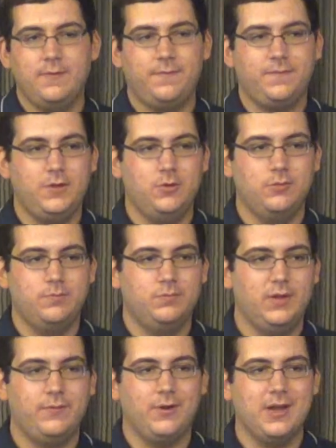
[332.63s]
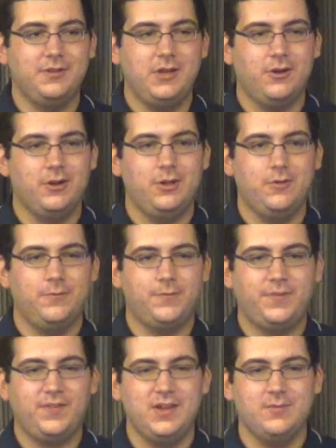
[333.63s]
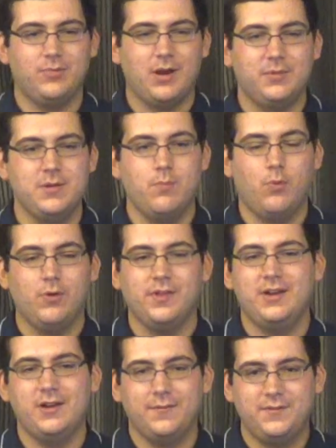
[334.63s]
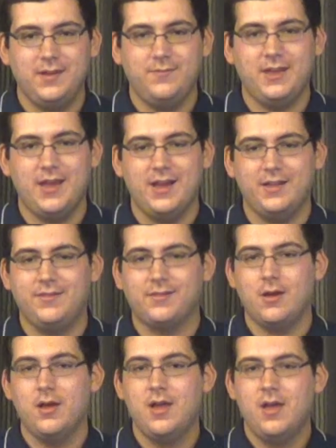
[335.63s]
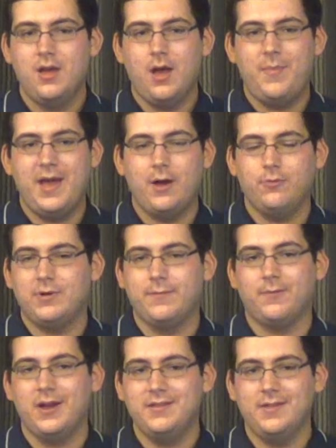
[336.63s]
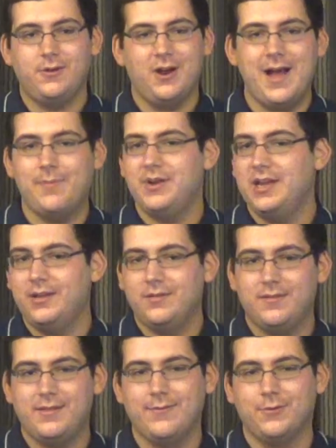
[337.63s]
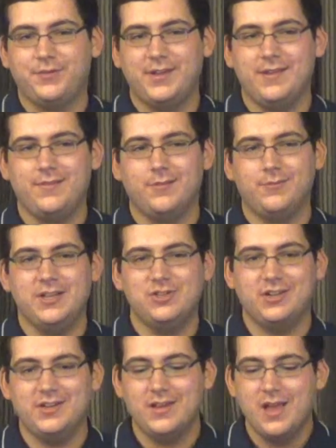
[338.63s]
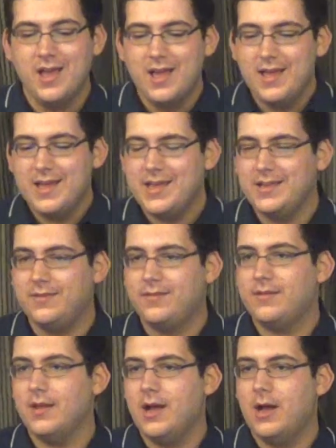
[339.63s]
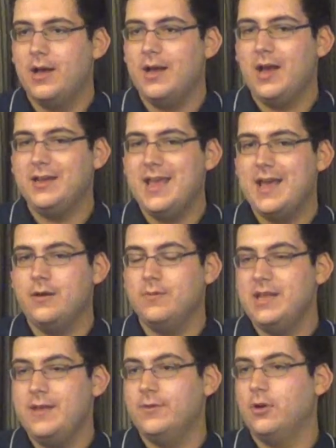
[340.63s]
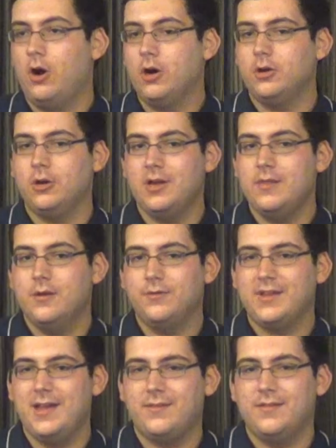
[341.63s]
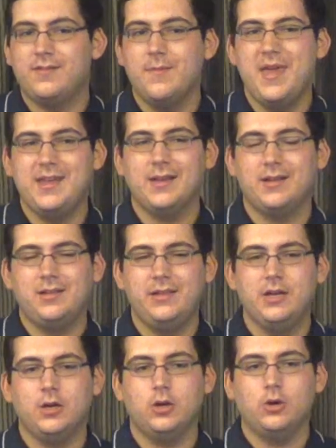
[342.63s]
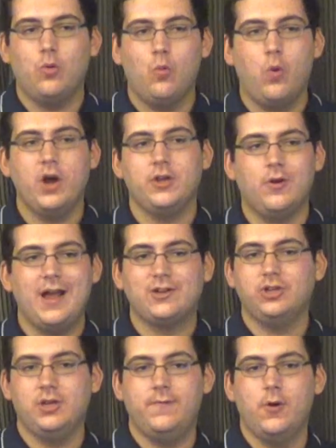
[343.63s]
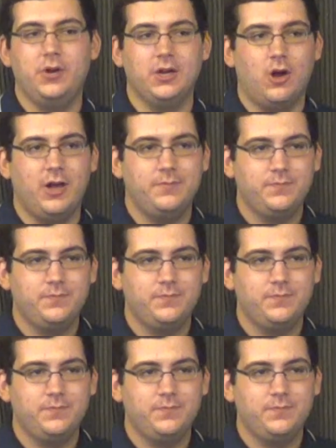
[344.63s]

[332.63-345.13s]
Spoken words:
If you live around here, you've seen probably more than enough TV ads about referenda that are happening in several states in the region. It's, again, even harder in those cases to make it clear what you're actually voting on.